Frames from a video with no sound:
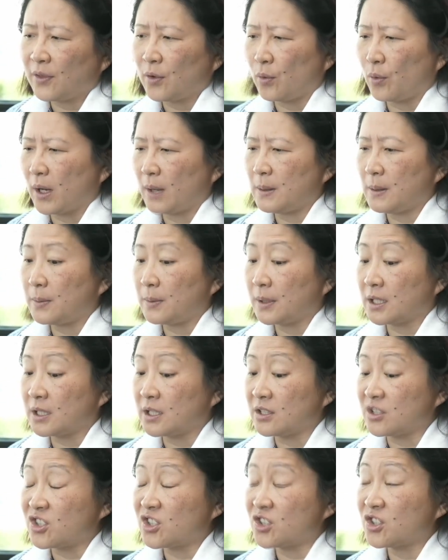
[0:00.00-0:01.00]
the way people
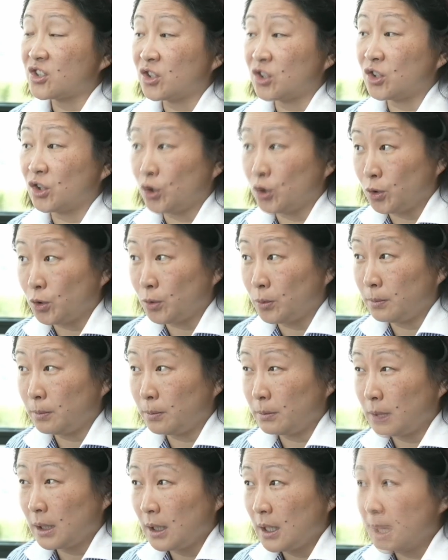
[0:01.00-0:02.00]

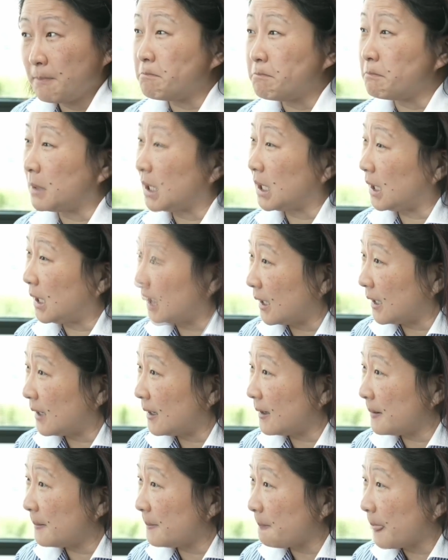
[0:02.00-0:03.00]
consume
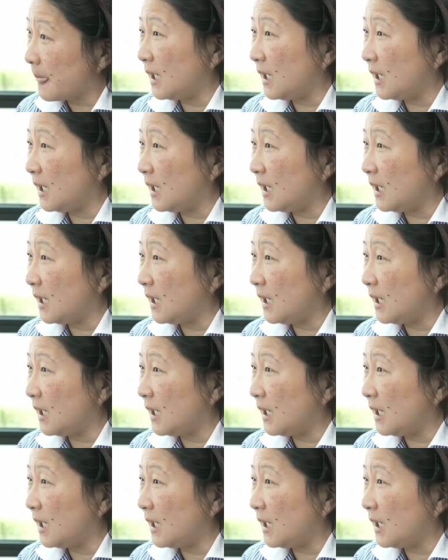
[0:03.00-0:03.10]
media.